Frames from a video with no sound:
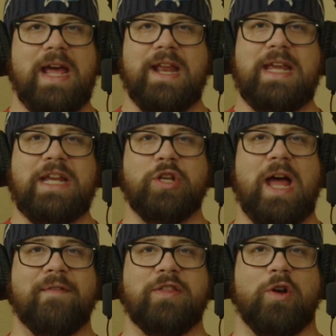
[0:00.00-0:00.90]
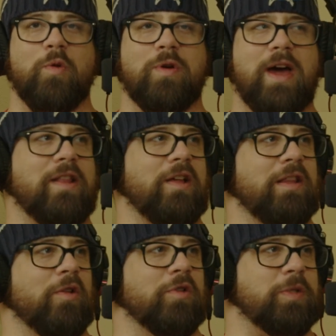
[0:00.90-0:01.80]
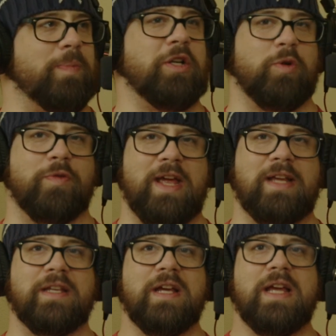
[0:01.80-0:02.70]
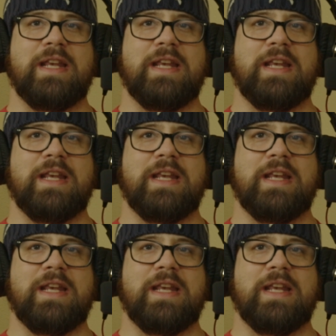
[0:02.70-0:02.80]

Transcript: and each having their own kind of like little special things.